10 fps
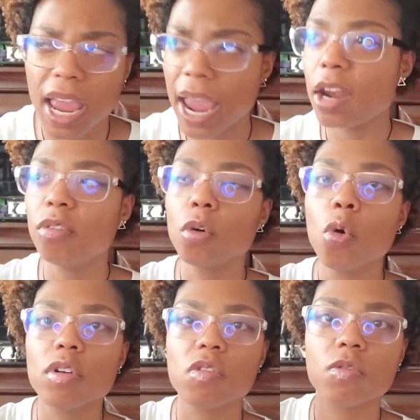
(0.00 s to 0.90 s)
And of
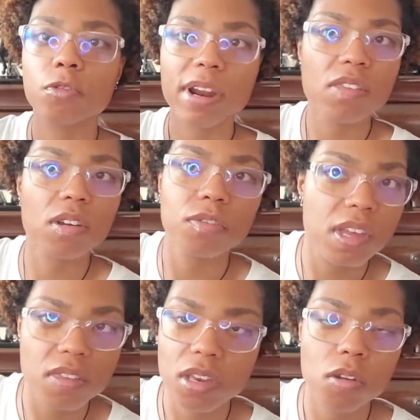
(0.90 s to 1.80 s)
course, friends of
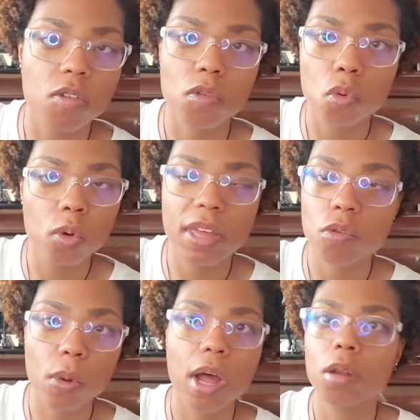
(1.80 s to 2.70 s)
his in the school as
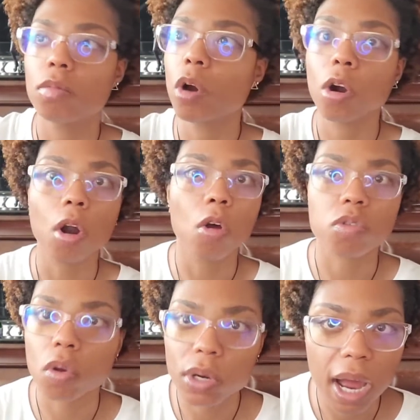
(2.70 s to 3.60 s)
well are
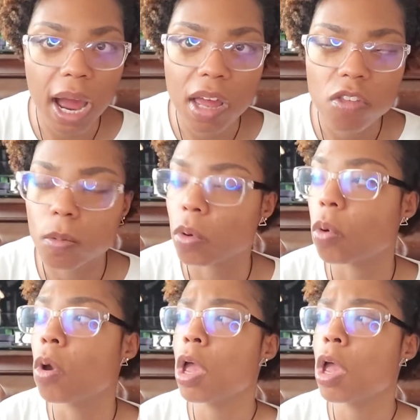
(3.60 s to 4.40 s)
also in the hospital.